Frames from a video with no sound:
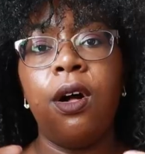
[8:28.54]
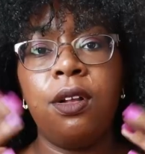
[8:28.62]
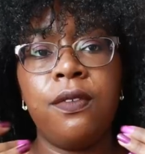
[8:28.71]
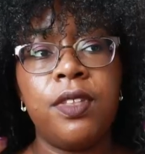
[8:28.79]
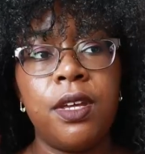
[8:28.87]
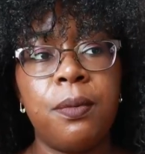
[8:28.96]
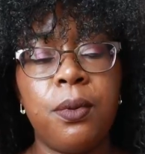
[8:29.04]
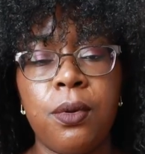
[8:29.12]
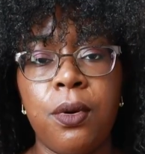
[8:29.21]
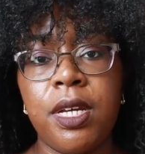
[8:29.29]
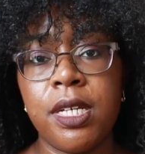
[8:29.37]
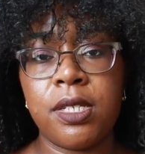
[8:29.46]
all of the
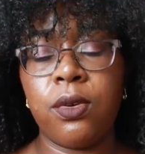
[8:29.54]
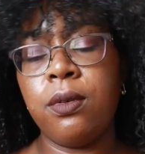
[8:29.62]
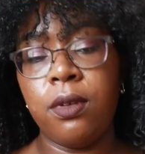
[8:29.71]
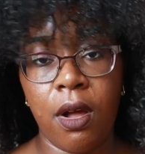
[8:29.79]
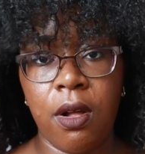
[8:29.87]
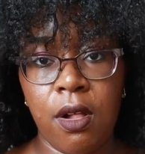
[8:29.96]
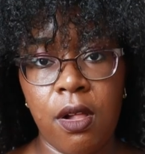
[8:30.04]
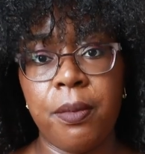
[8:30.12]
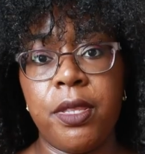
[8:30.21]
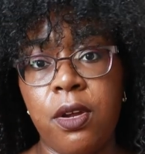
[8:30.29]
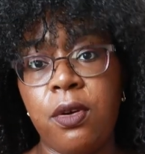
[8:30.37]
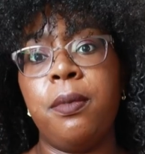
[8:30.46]
employees, or not all,
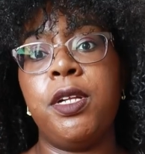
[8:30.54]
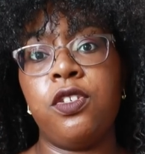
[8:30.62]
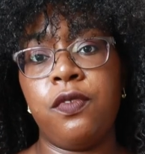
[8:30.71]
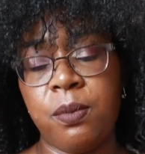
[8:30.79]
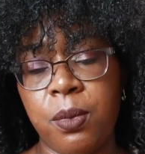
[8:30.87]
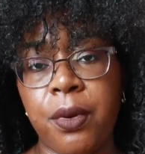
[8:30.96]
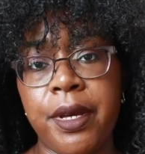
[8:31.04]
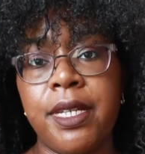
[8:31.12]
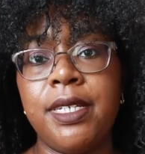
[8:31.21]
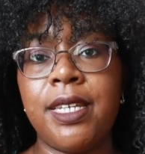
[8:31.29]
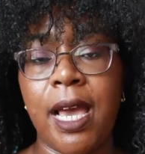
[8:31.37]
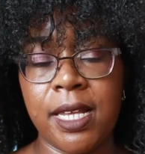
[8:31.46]
but there were a bunch of employee
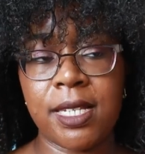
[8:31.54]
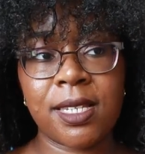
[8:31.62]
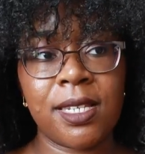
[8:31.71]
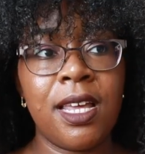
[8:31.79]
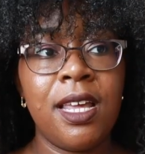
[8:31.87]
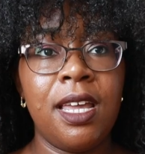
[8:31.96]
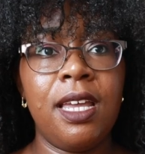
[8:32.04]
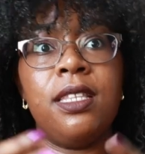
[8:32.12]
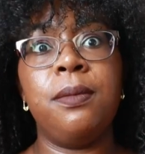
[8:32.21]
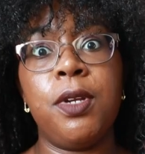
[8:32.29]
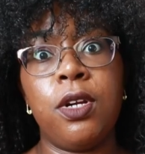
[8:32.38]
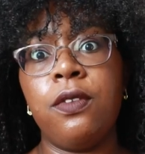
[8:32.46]
desks
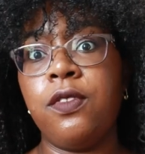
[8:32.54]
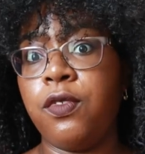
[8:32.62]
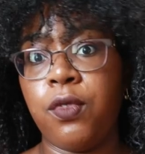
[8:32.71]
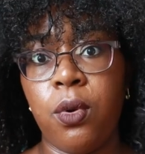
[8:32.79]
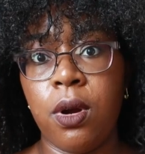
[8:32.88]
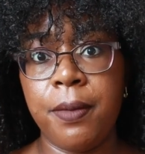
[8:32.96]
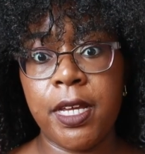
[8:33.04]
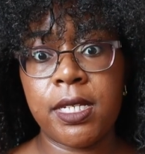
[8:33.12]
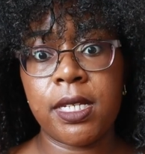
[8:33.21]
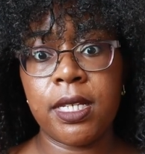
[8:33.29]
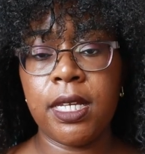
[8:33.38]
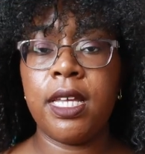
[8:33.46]
in the middle of the floor
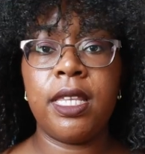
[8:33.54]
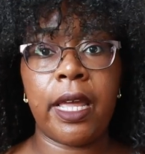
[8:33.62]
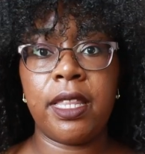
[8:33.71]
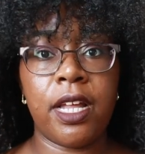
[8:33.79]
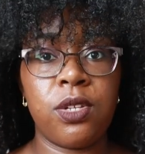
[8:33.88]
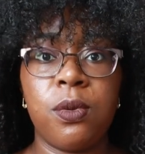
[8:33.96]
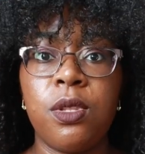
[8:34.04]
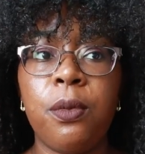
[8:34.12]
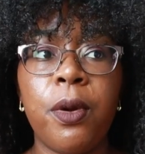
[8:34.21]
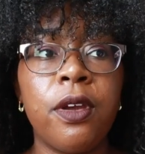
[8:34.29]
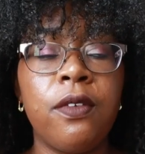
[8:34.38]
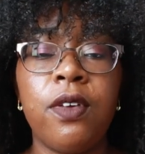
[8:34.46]
basically, and like that's where they're
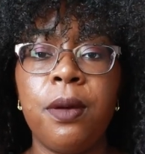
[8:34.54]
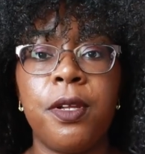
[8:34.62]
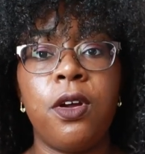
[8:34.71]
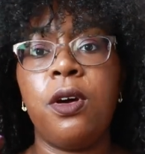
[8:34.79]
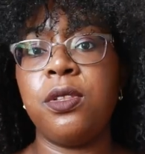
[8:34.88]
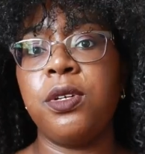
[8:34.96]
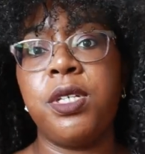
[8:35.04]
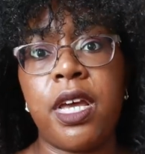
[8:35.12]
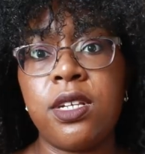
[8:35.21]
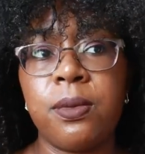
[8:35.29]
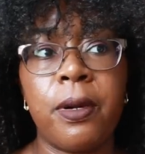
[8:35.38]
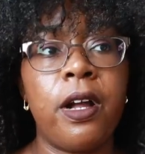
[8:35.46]
working from, and all their
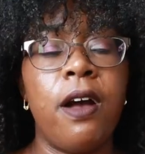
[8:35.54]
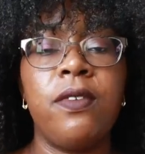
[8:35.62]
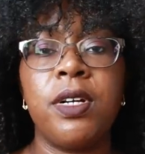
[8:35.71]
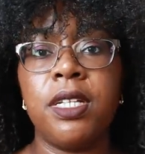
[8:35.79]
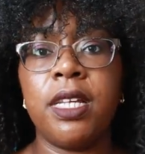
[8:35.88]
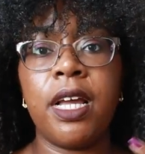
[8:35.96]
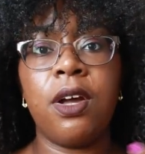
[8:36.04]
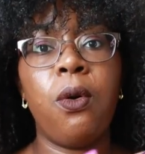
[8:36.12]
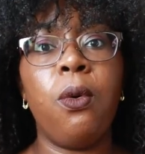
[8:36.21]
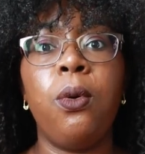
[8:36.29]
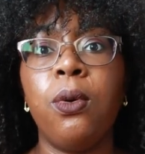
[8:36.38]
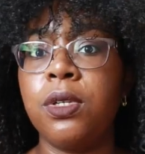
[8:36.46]
desks were covered in like
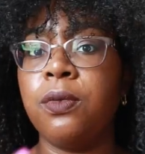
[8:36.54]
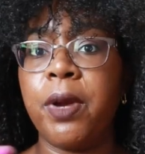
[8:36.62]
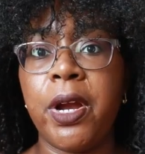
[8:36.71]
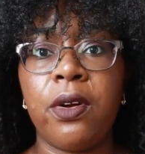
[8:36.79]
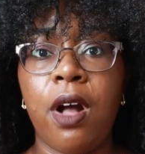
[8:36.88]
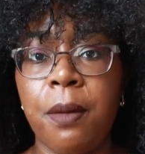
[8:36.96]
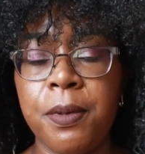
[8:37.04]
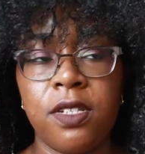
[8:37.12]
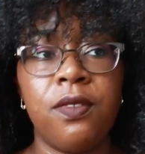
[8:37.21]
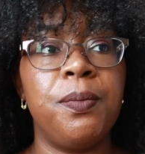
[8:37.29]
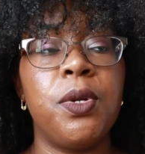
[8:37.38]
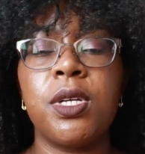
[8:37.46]
old rare
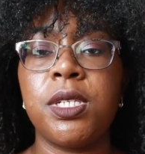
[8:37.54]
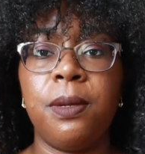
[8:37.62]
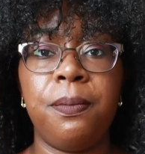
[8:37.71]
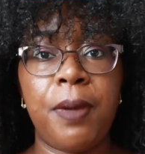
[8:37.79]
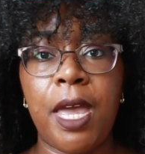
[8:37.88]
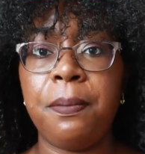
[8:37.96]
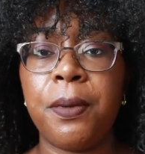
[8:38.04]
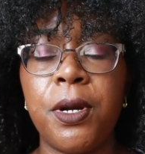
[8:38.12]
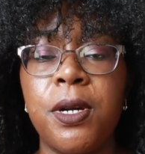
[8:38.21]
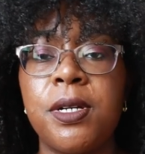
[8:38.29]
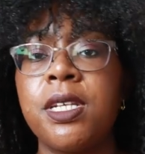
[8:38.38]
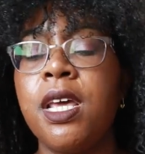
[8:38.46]
copies of books and
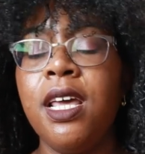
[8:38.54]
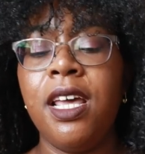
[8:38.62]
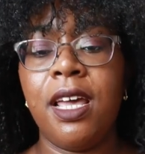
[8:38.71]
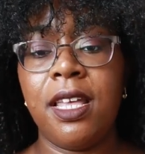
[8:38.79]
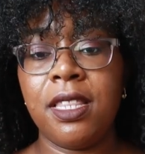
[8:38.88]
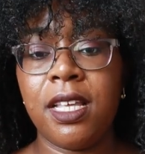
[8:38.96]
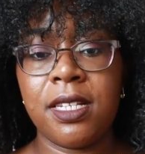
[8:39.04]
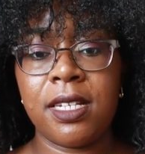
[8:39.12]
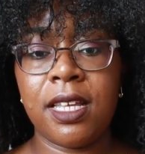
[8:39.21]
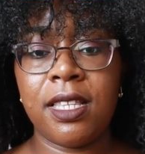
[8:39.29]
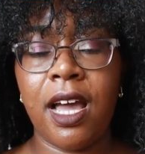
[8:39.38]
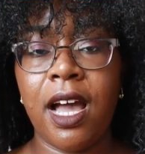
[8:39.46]
papers and things
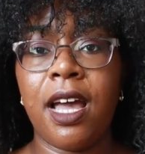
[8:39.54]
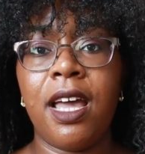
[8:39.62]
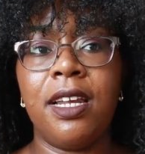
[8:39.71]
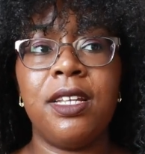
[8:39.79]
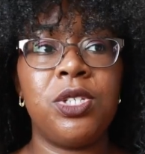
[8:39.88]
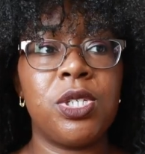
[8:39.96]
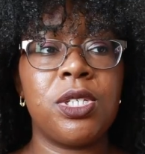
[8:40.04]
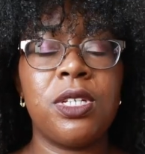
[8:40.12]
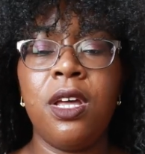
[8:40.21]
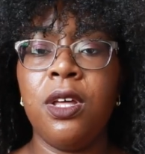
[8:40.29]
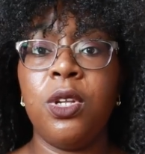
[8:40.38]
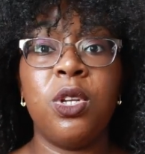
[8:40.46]
like that, and it just,
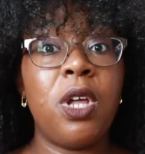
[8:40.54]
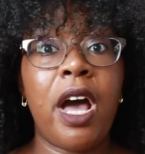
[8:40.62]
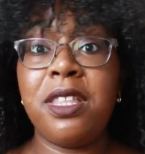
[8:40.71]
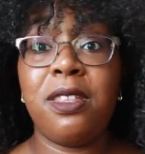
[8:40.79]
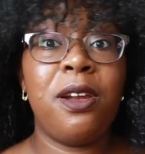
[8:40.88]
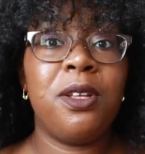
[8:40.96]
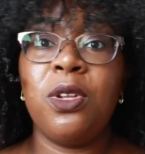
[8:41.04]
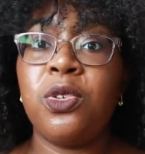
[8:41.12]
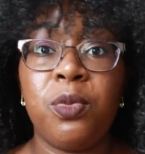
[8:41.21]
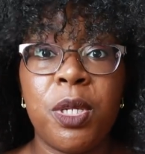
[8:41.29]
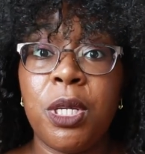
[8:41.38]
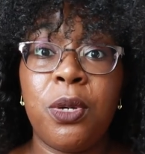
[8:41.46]
I thought it
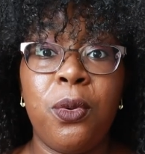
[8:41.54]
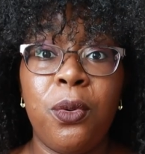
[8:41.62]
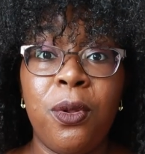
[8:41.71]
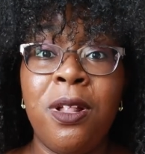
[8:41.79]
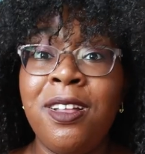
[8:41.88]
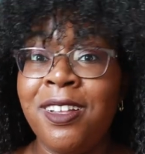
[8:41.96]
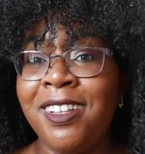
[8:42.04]
looked really cool.